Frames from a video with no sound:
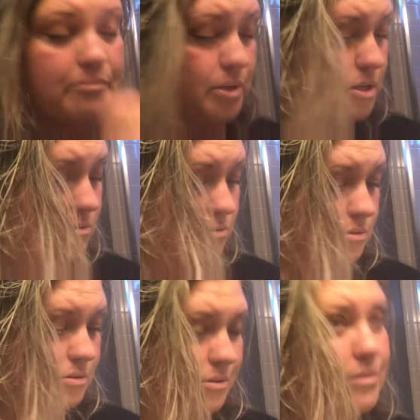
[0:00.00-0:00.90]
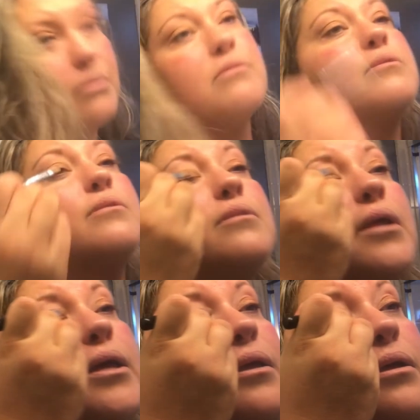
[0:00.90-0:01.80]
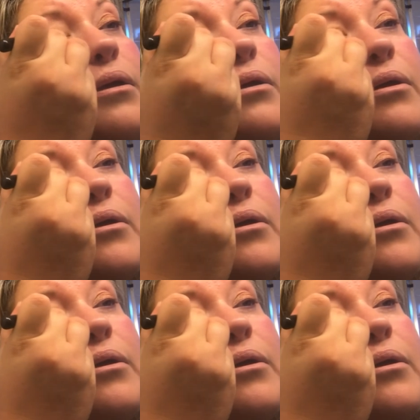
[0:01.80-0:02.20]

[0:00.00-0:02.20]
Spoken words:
but I don't like it